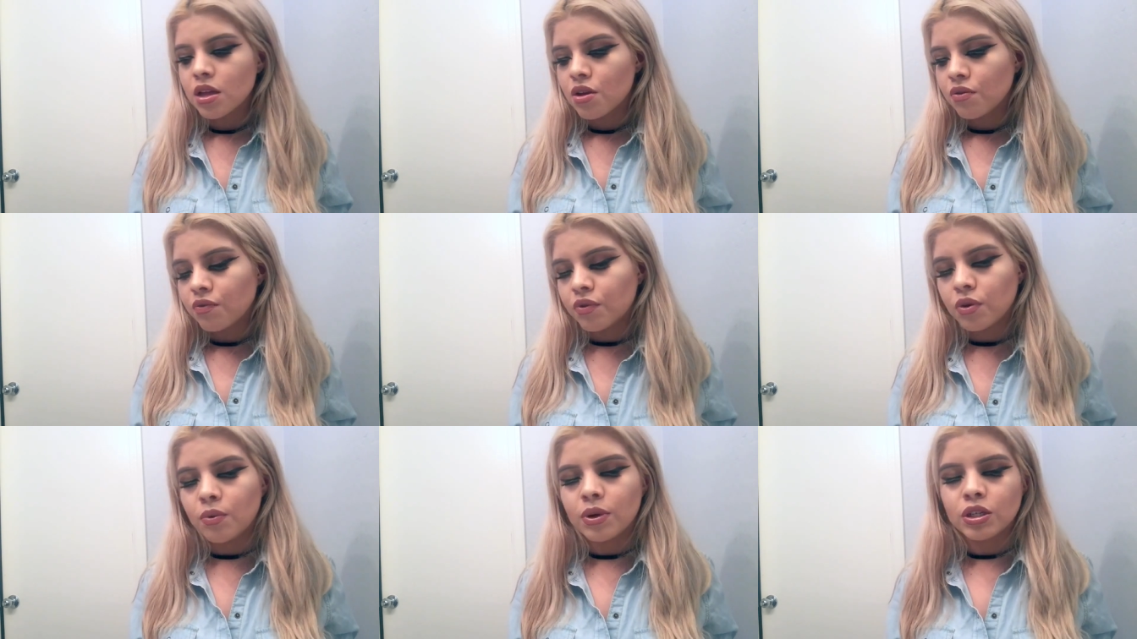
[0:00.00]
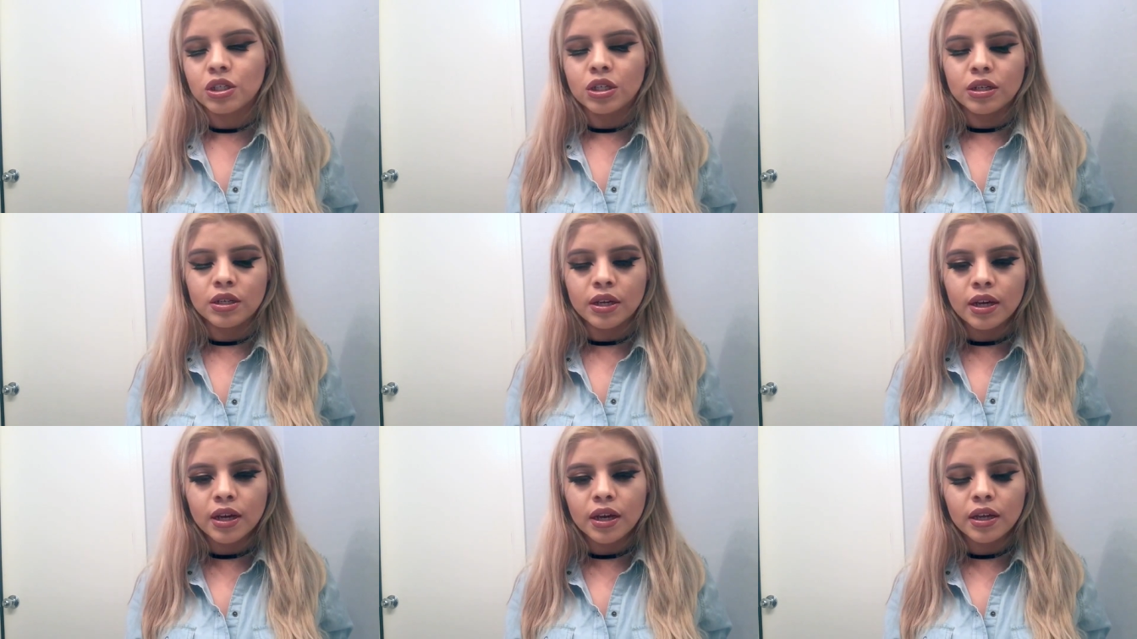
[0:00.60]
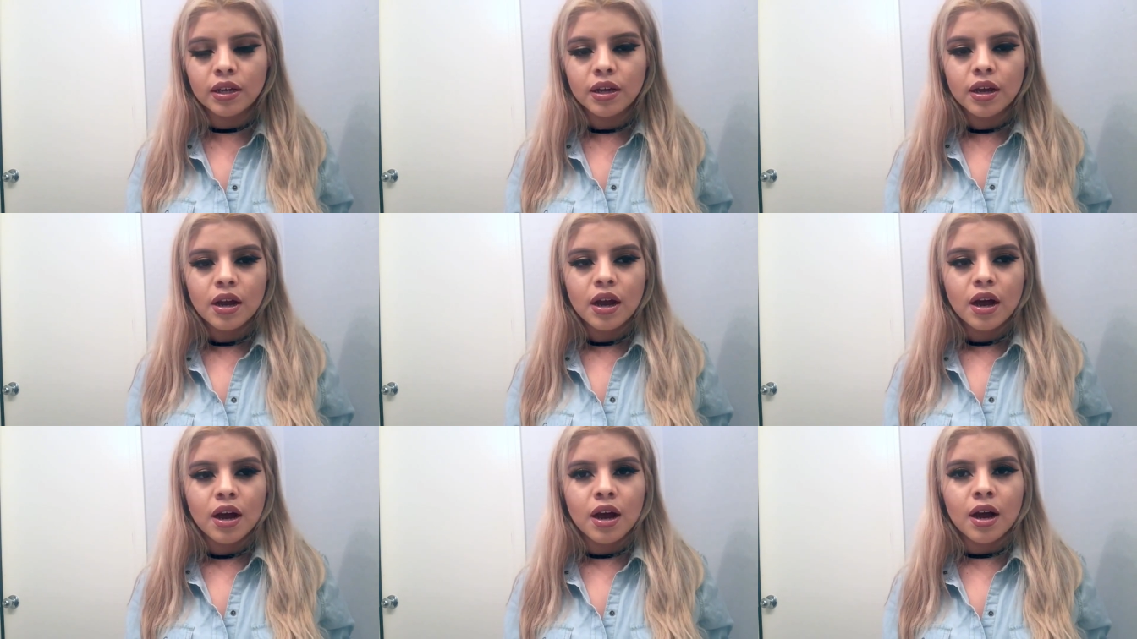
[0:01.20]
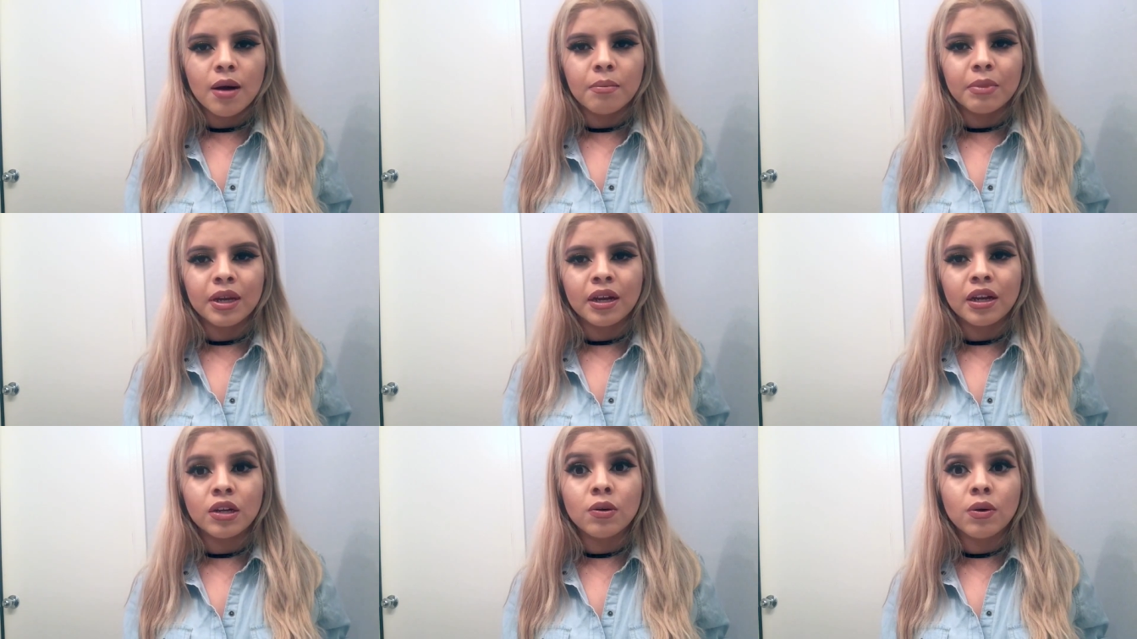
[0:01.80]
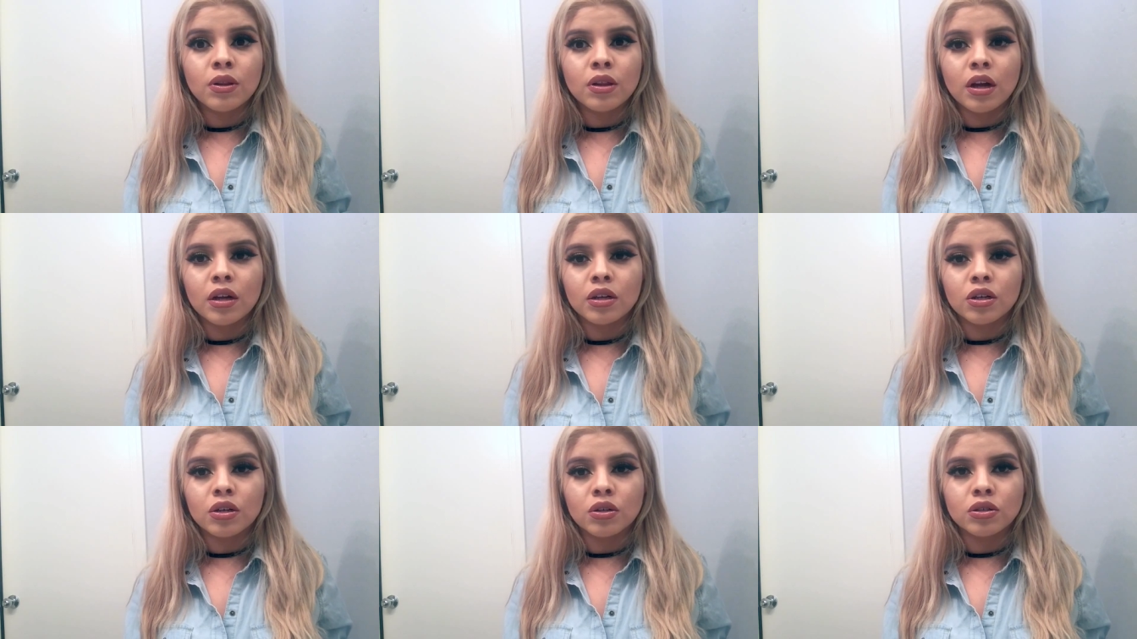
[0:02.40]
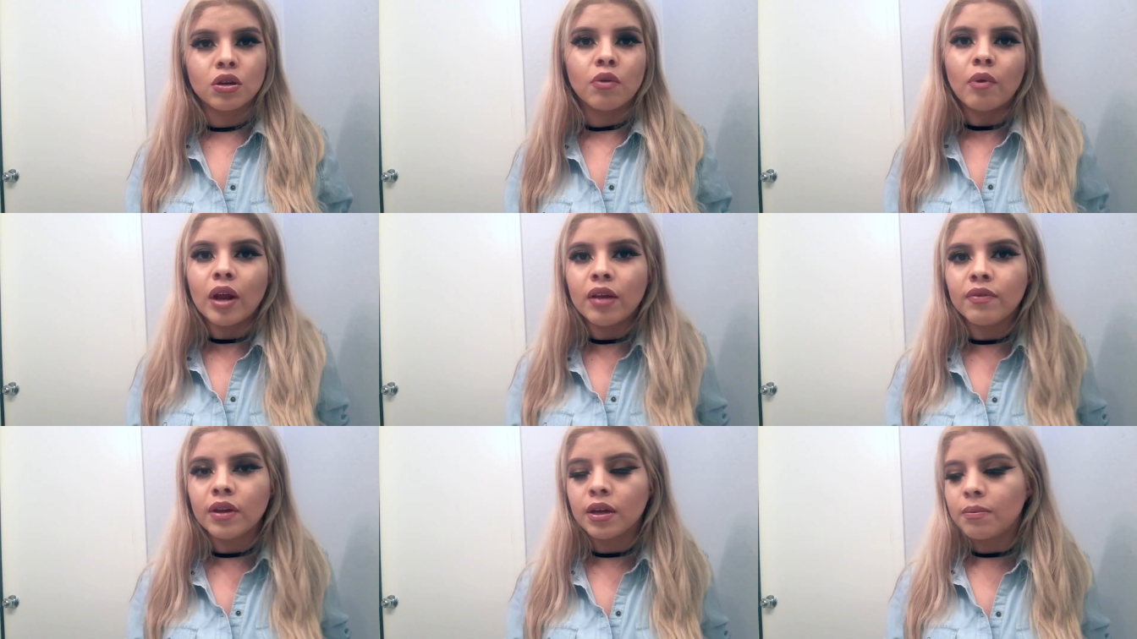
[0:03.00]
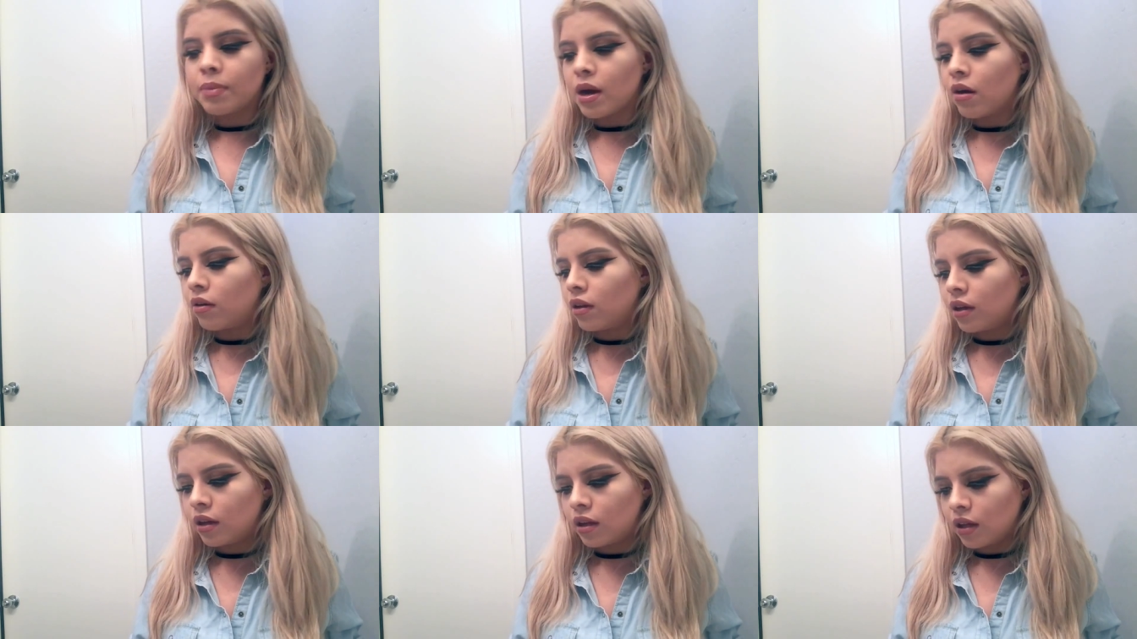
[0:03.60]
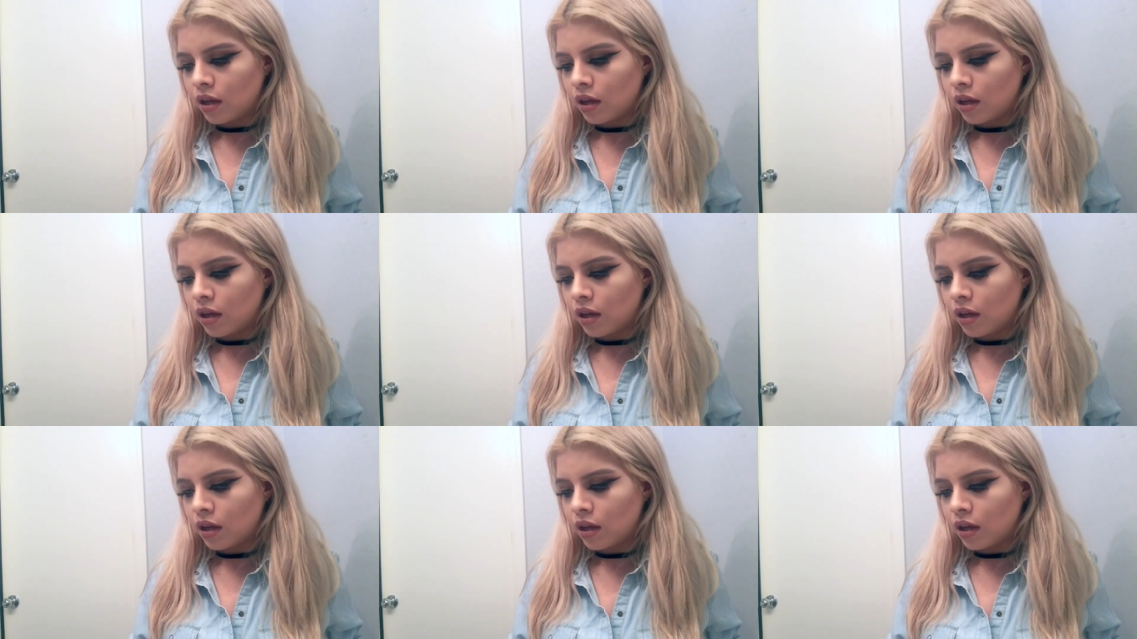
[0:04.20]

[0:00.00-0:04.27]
for what she did. And I know a lot of girls are raving about it,